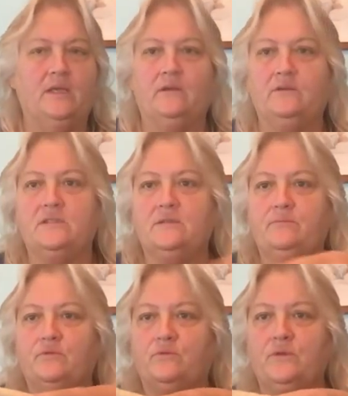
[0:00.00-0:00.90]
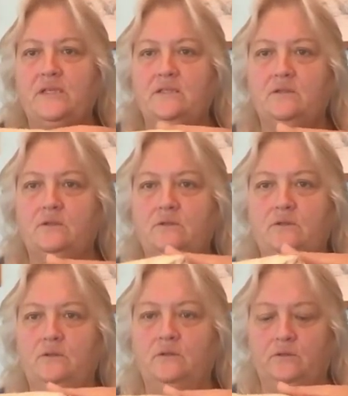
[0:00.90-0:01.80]
here is the
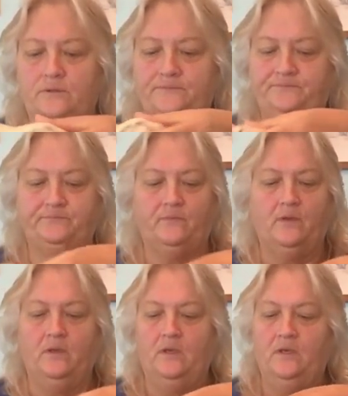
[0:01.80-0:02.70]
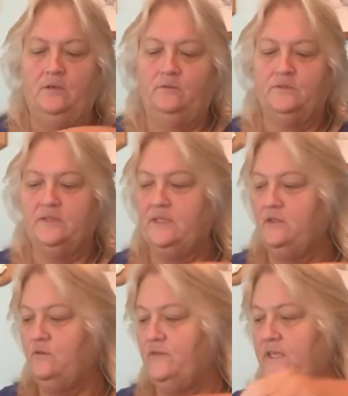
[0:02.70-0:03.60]
burrito. We'll set
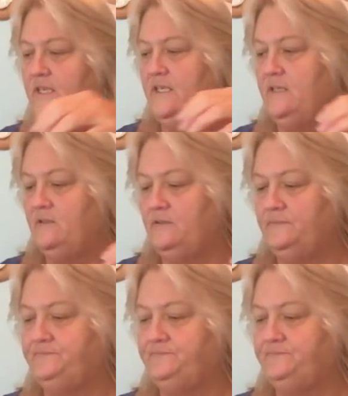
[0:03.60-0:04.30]
it over here.